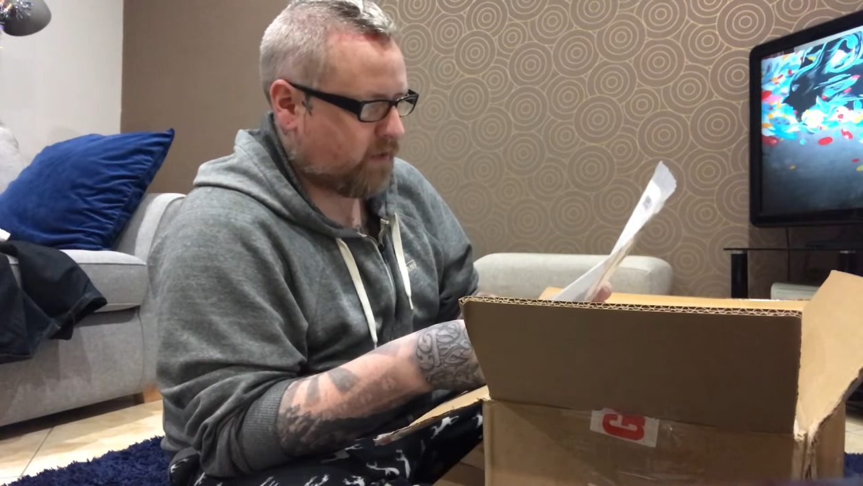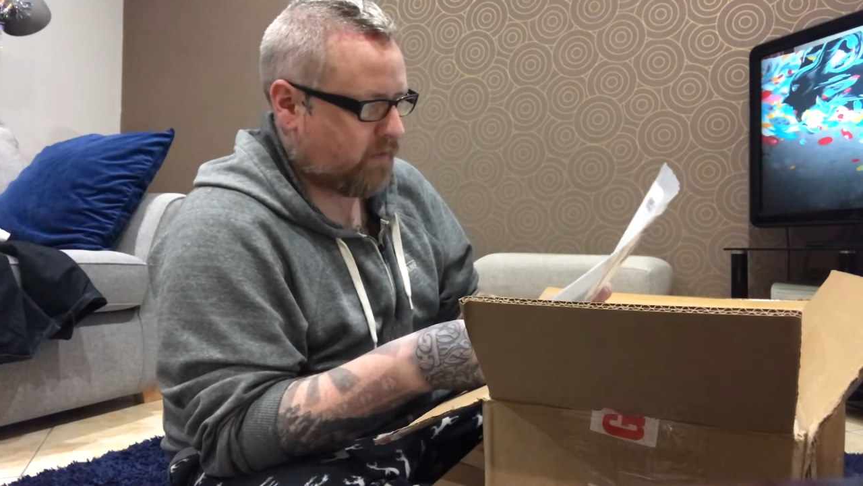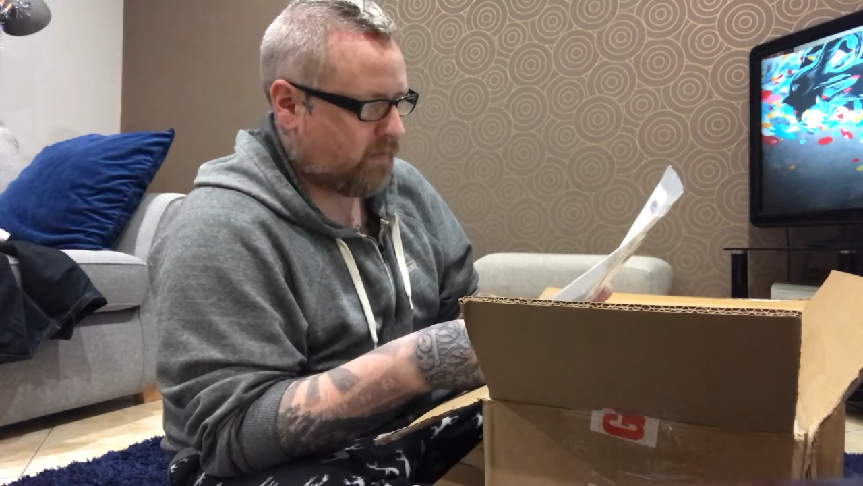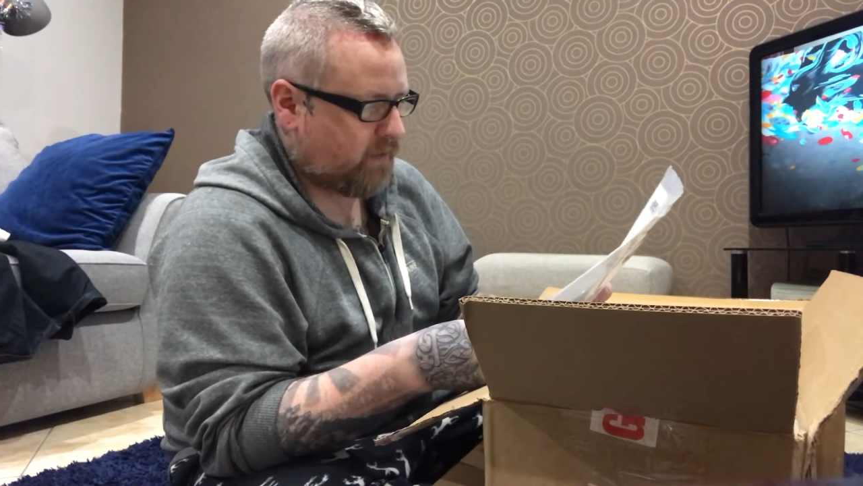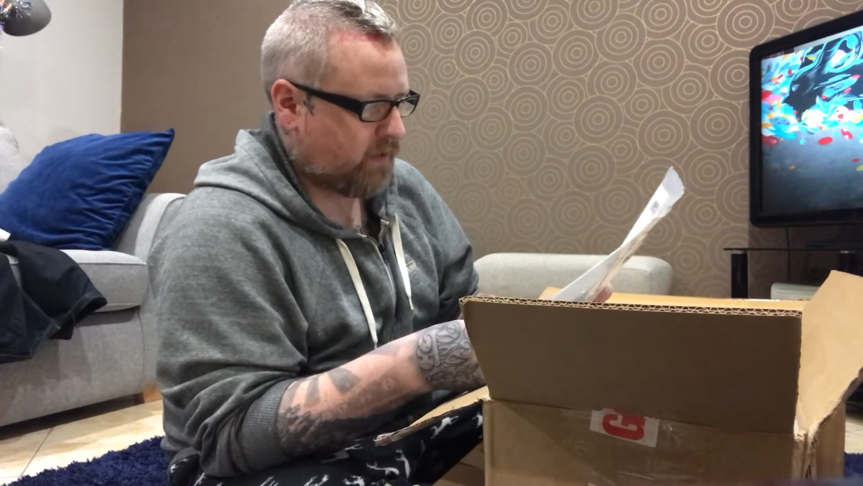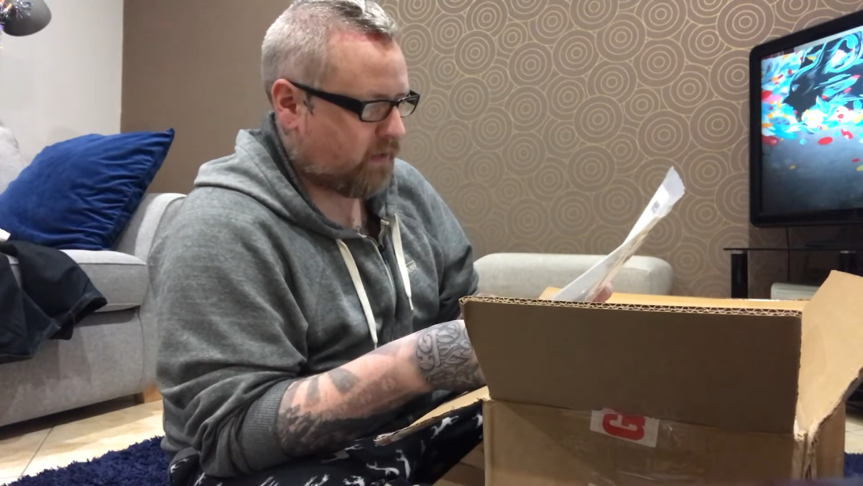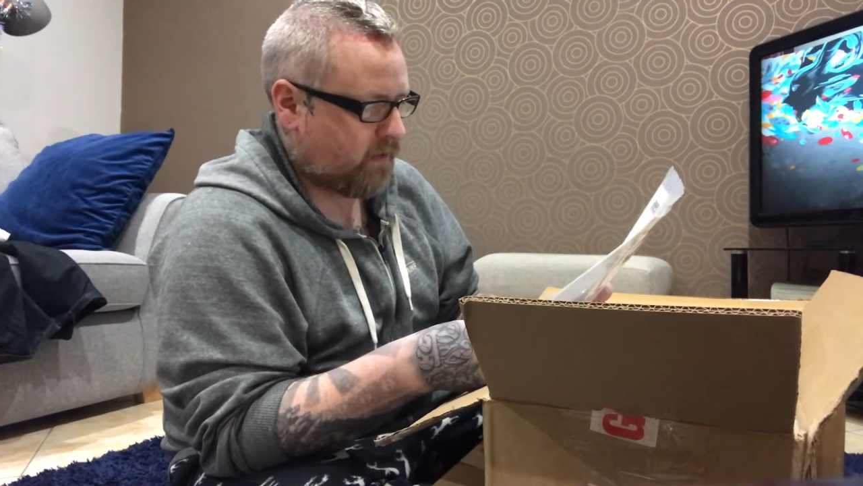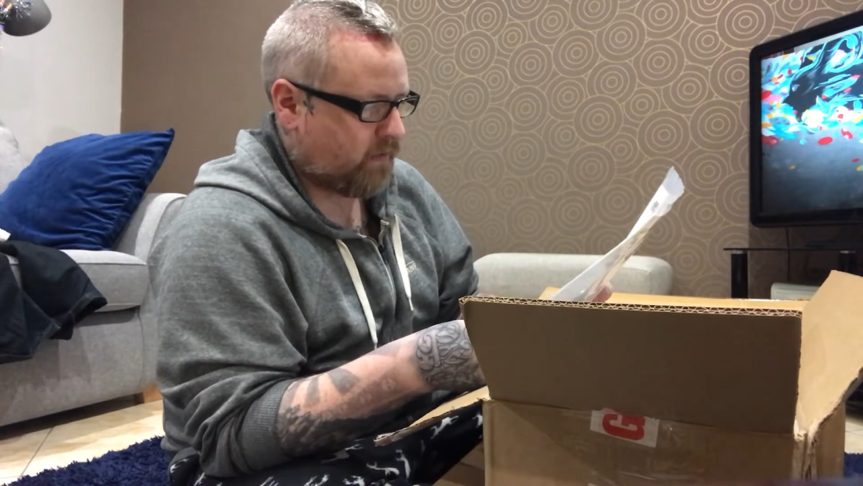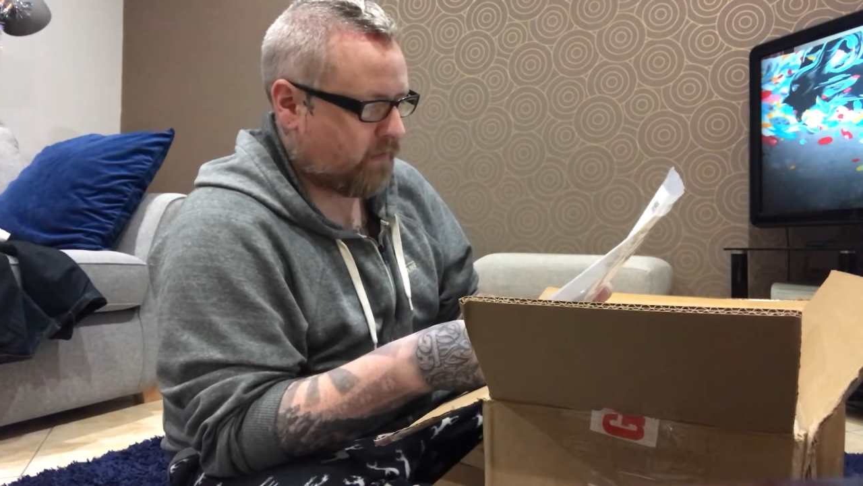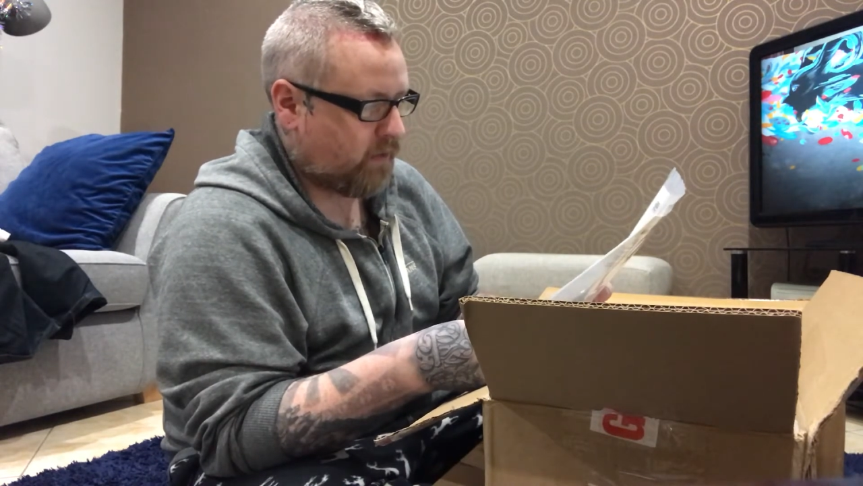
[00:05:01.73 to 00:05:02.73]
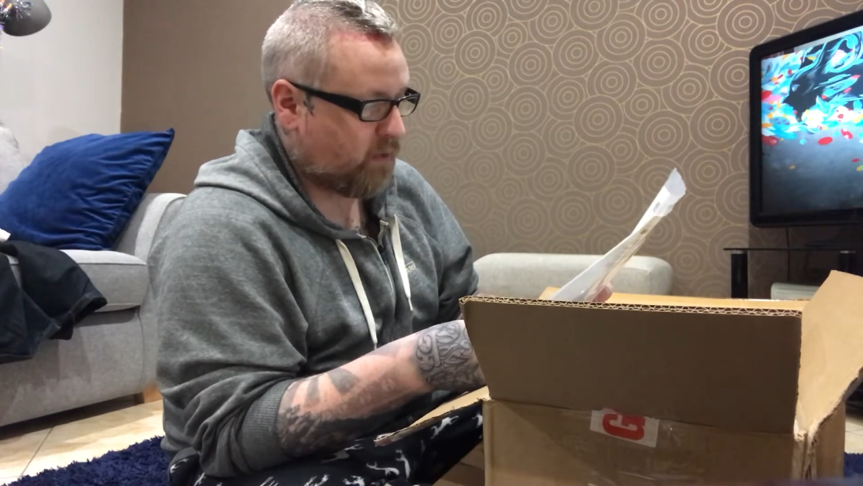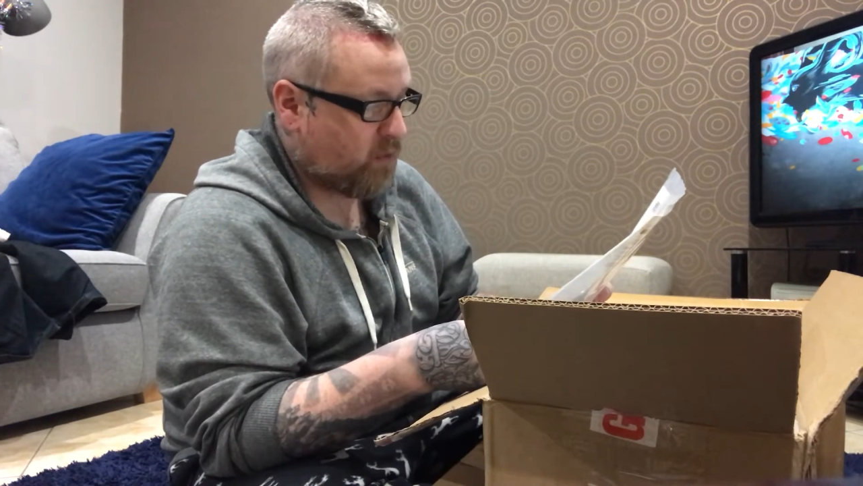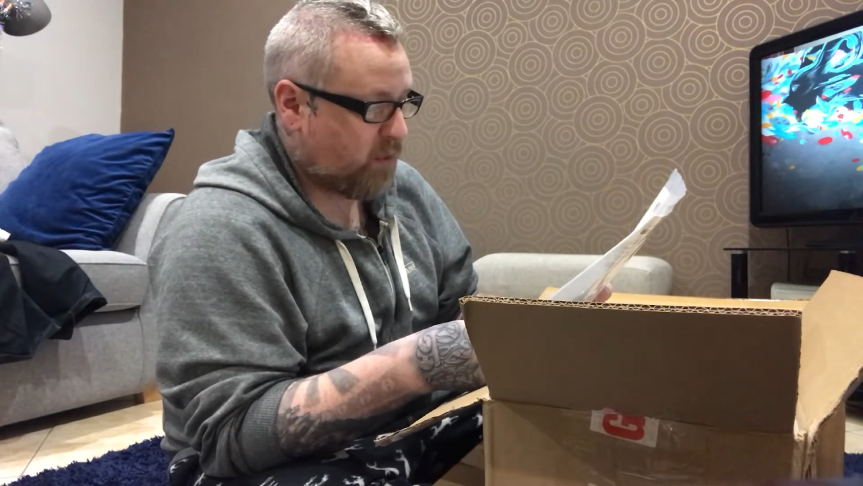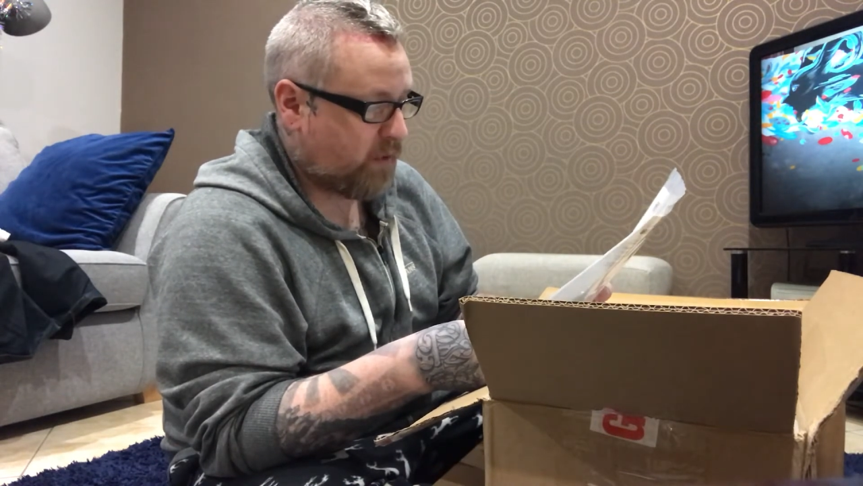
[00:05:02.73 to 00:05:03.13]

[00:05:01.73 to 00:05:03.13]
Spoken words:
on the front here is of a coupe